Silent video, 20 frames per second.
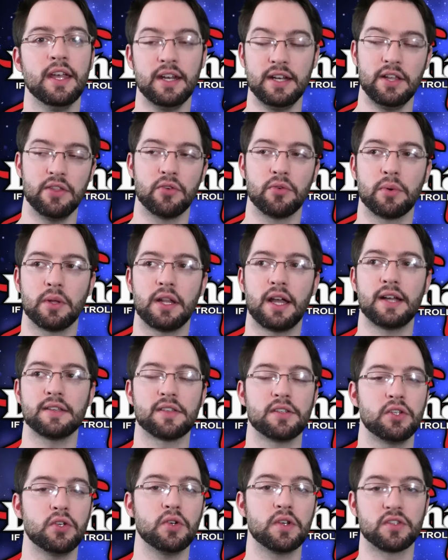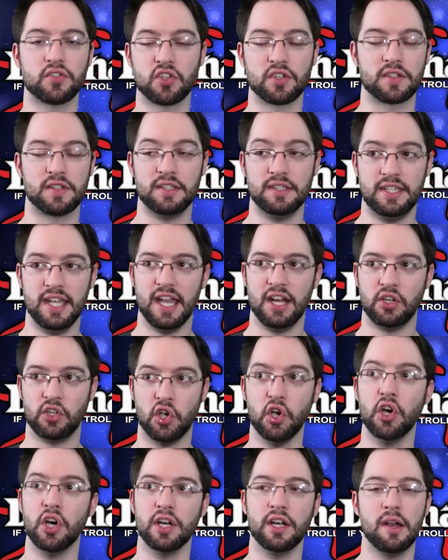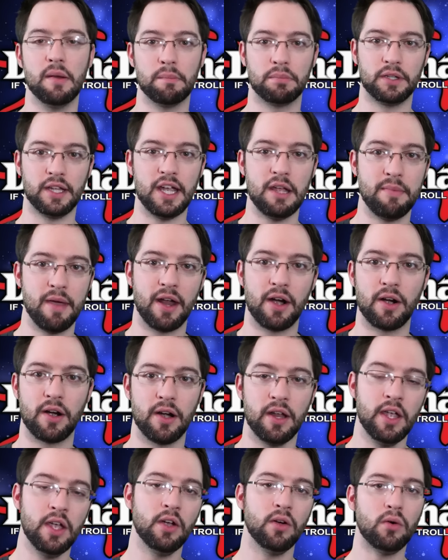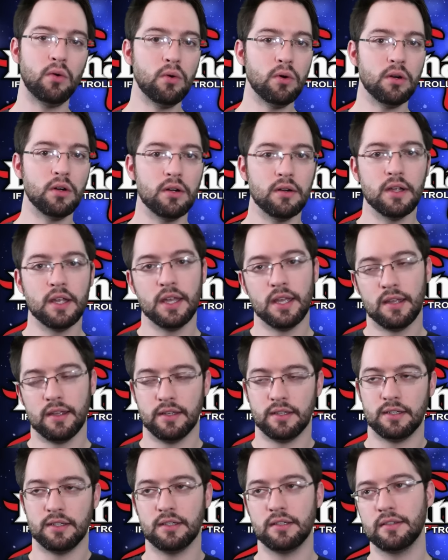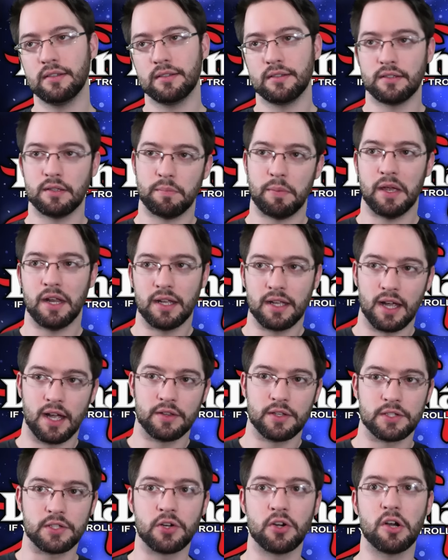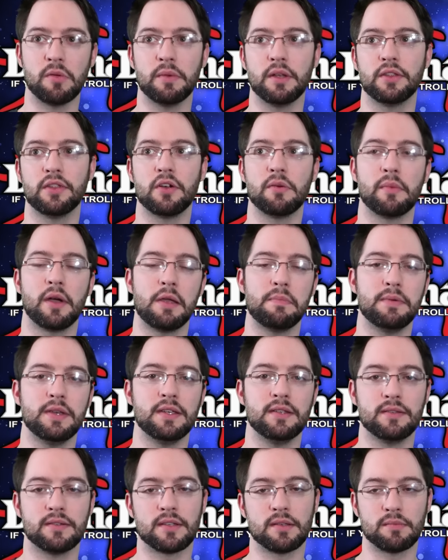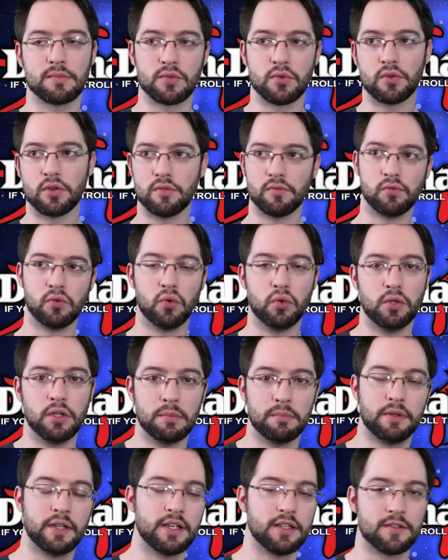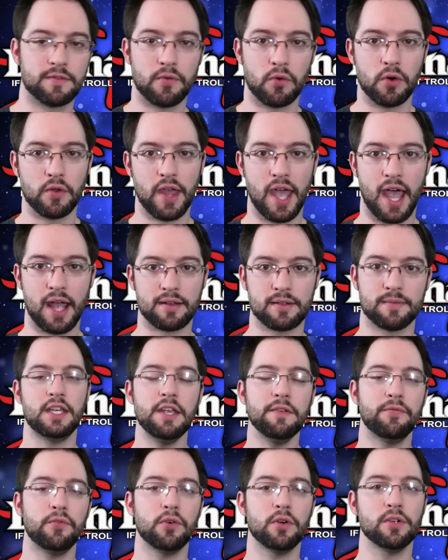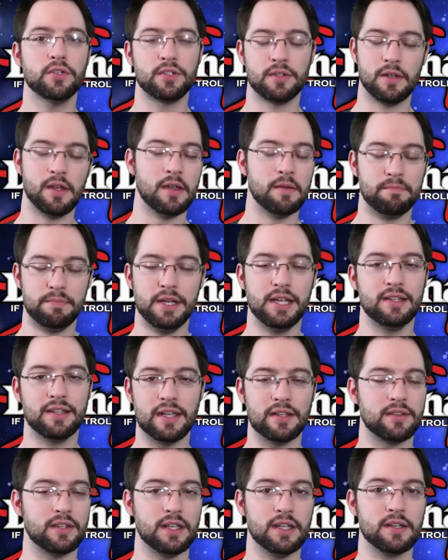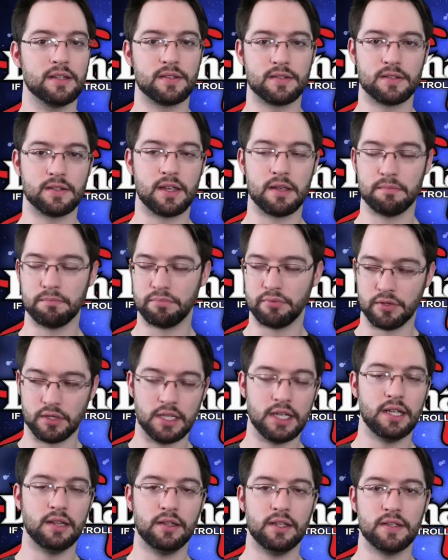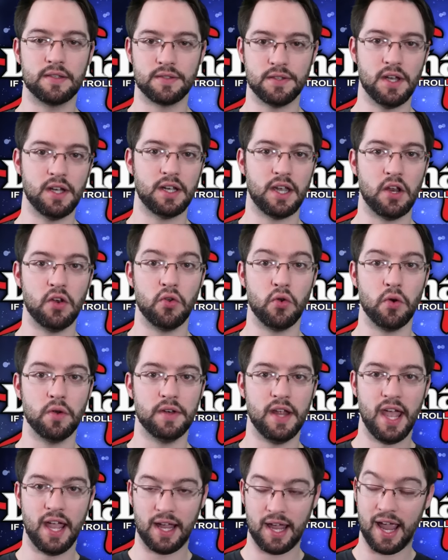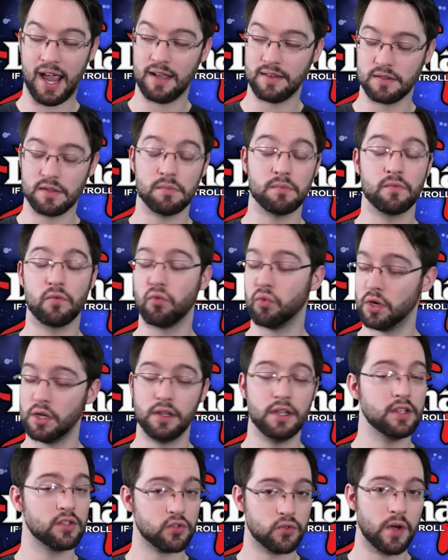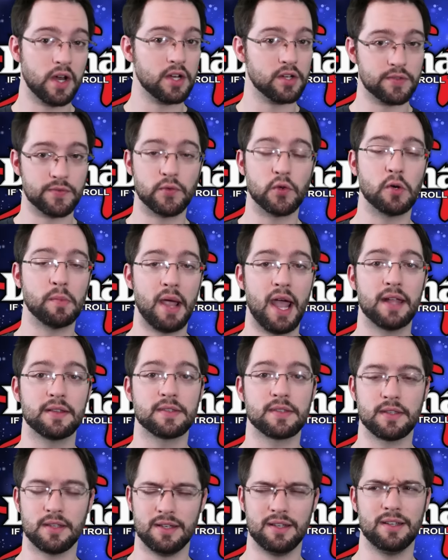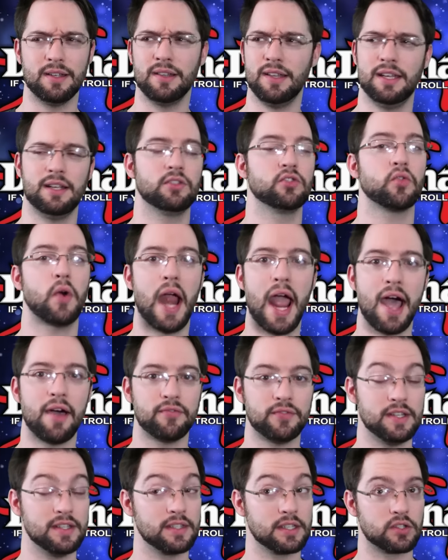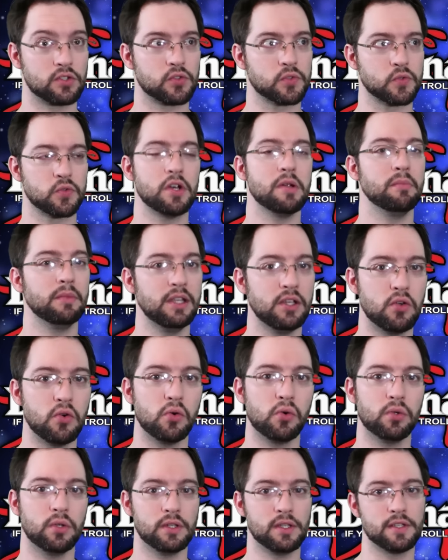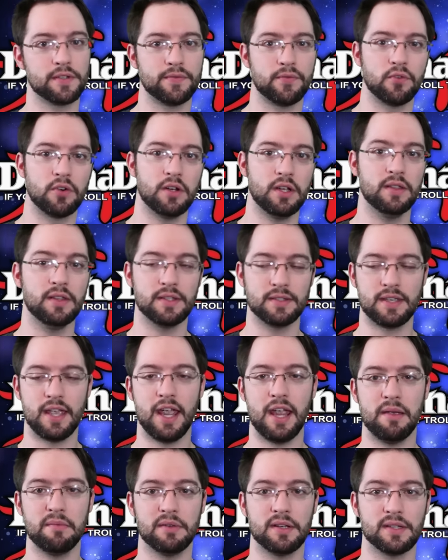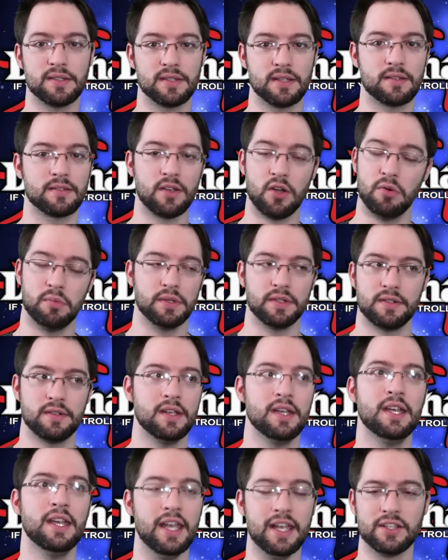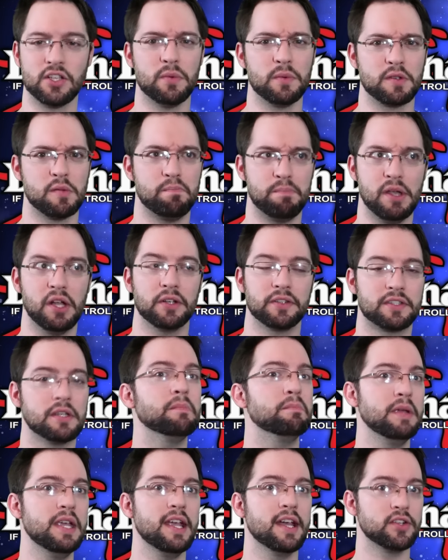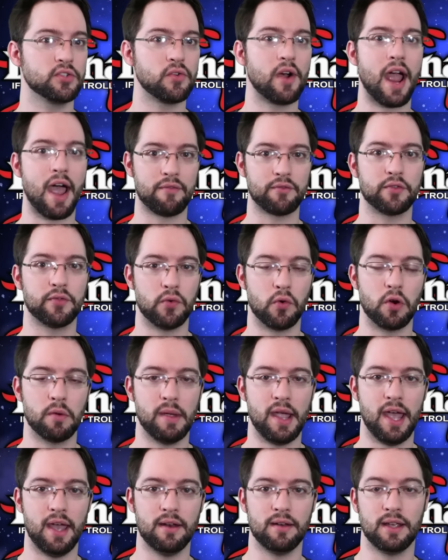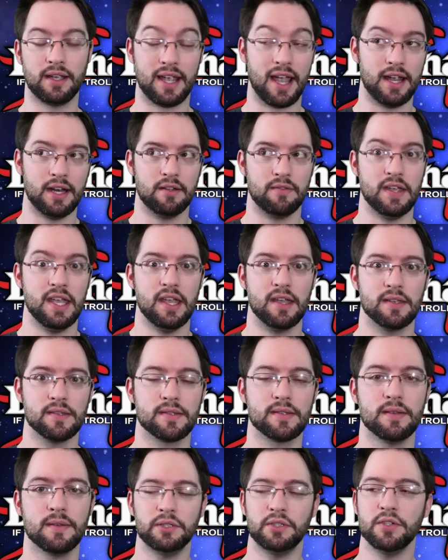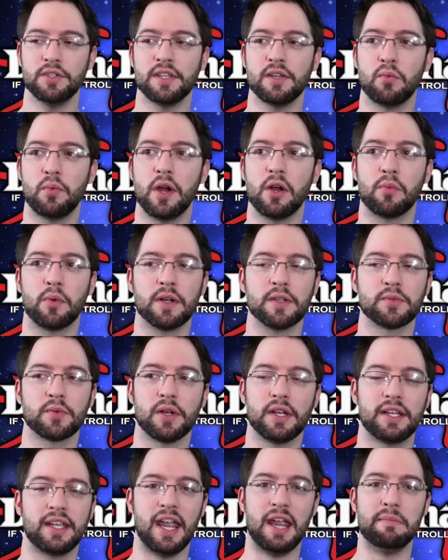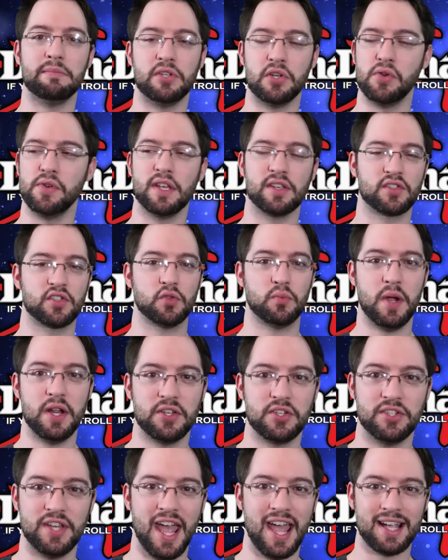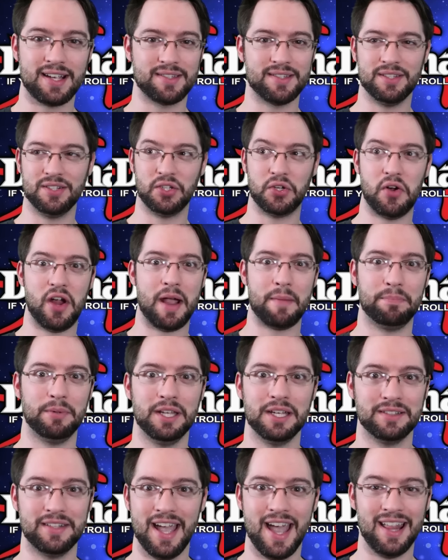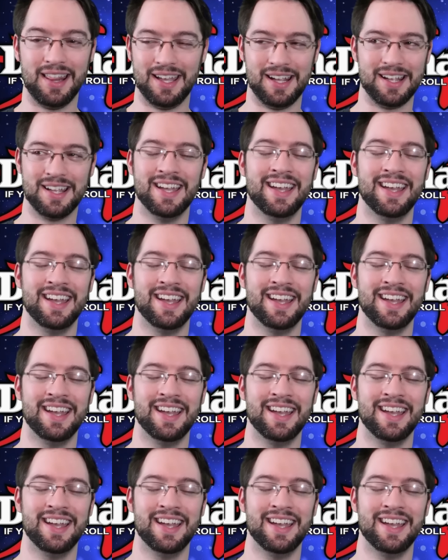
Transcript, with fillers: it either relies on you to just get good and play better, or uh, depending on the tournament, there might be some sort of rule in place for that. Keyforge being that it's completely stuck in your deck has some really strange formats. Uh, like draft is extremely cool in this for in this game because it's almost it's almost built to be a draft format. It kind of is. But there's like weird ones where like game two you switch decks and crap like that. Like,